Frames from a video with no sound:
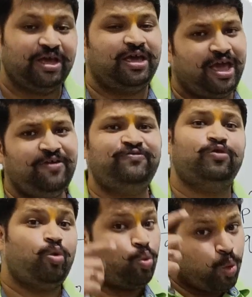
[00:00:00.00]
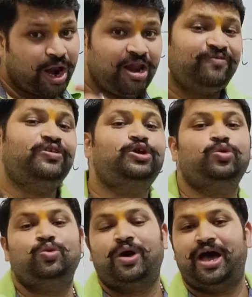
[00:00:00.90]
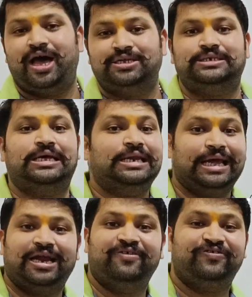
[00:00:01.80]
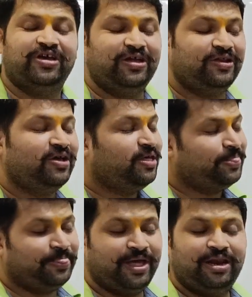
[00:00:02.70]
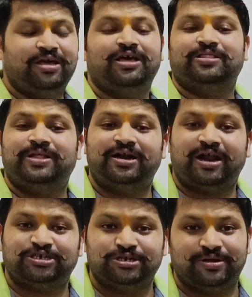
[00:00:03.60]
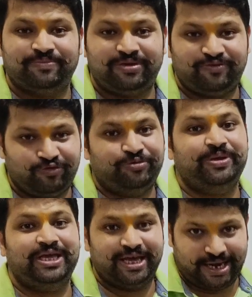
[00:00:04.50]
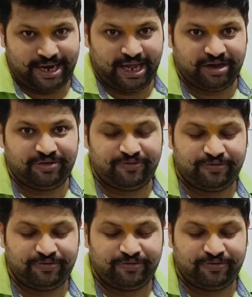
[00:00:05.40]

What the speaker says: If one of the two has a negative sign, then that rational number would be negative.